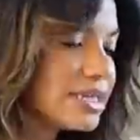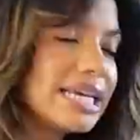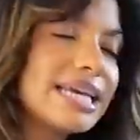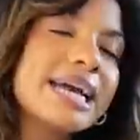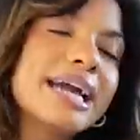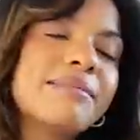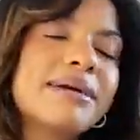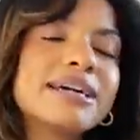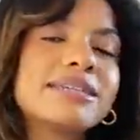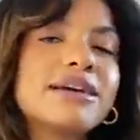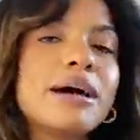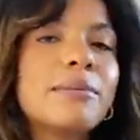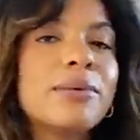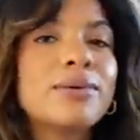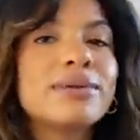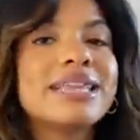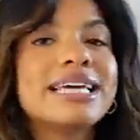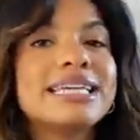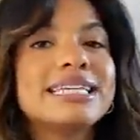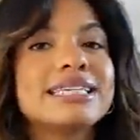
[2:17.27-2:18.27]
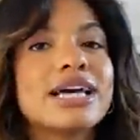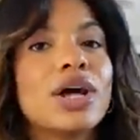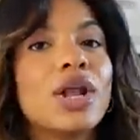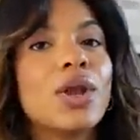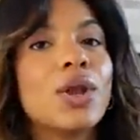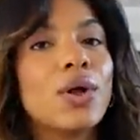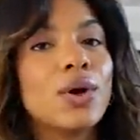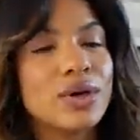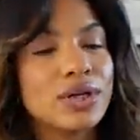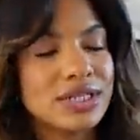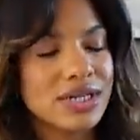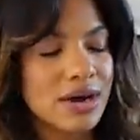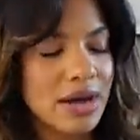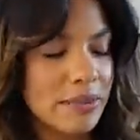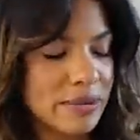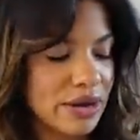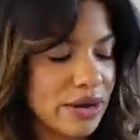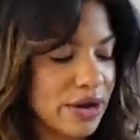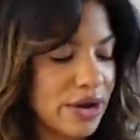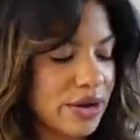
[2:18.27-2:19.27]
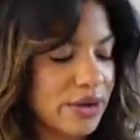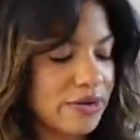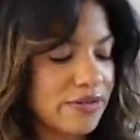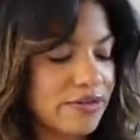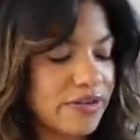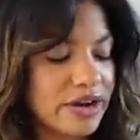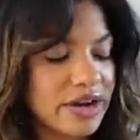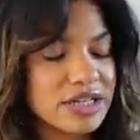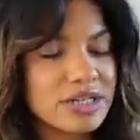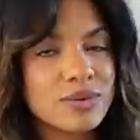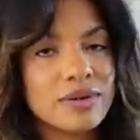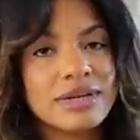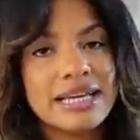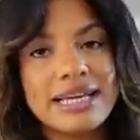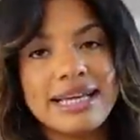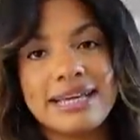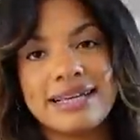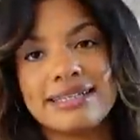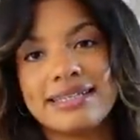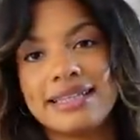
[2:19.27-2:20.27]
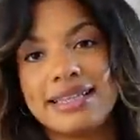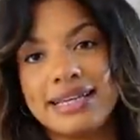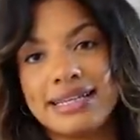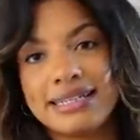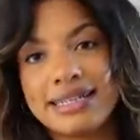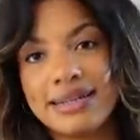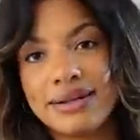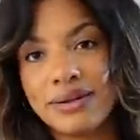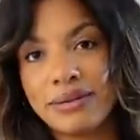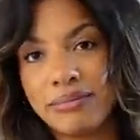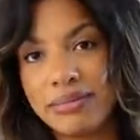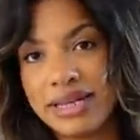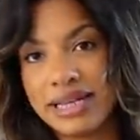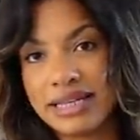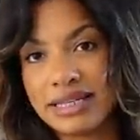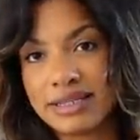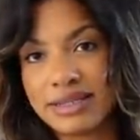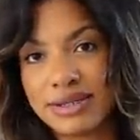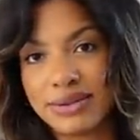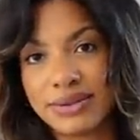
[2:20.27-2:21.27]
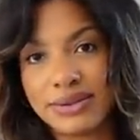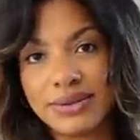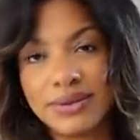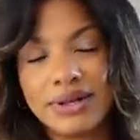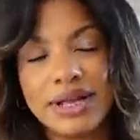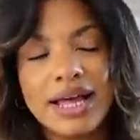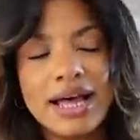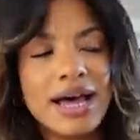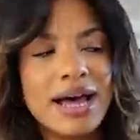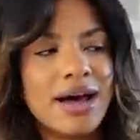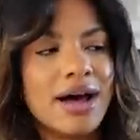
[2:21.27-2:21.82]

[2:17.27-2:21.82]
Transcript: TK Maxx, I bought these a long time ago. First one is this little mini stall.